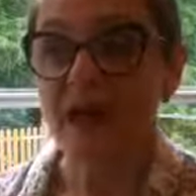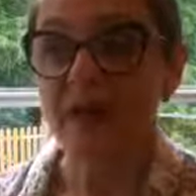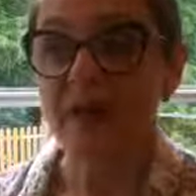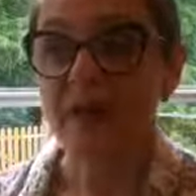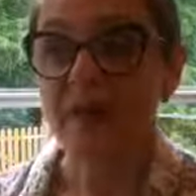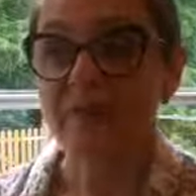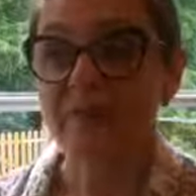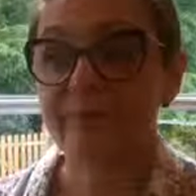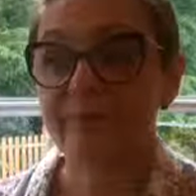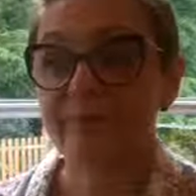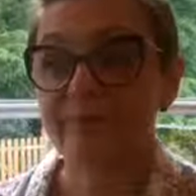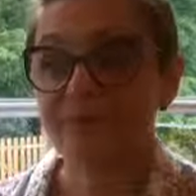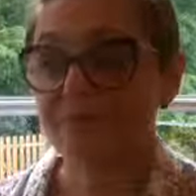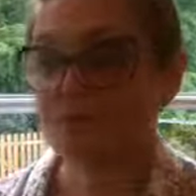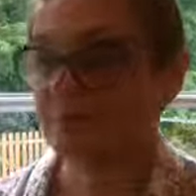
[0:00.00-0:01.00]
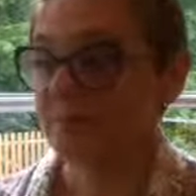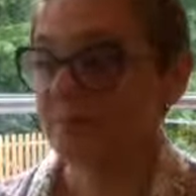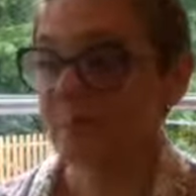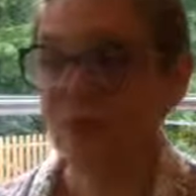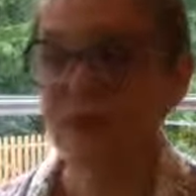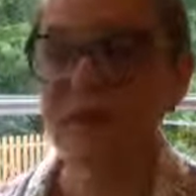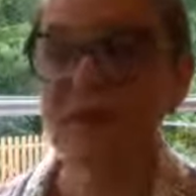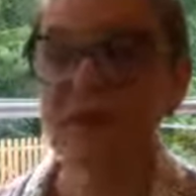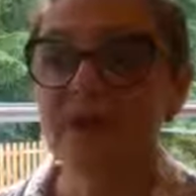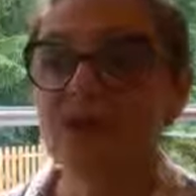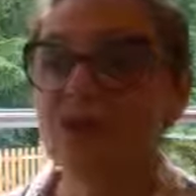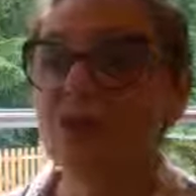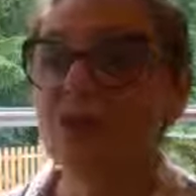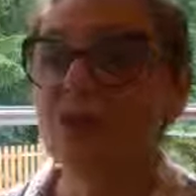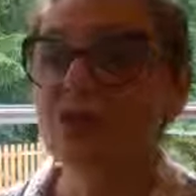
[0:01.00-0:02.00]
There
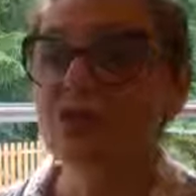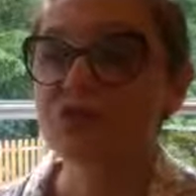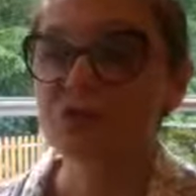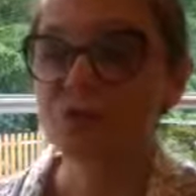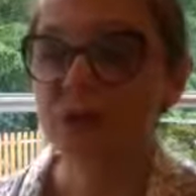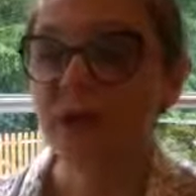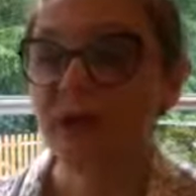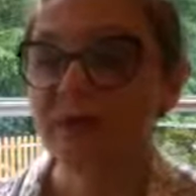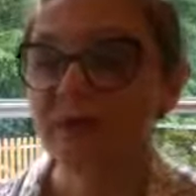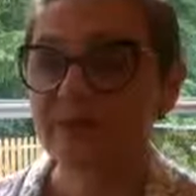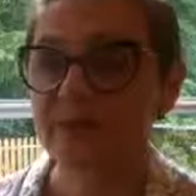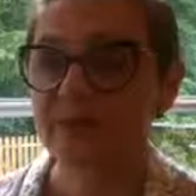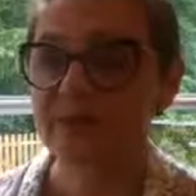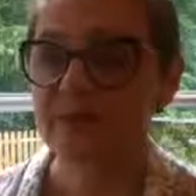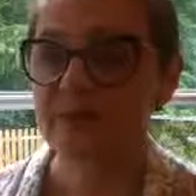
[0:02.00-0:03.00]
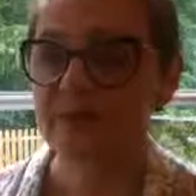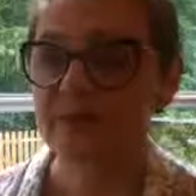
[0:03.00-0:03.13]
also can be,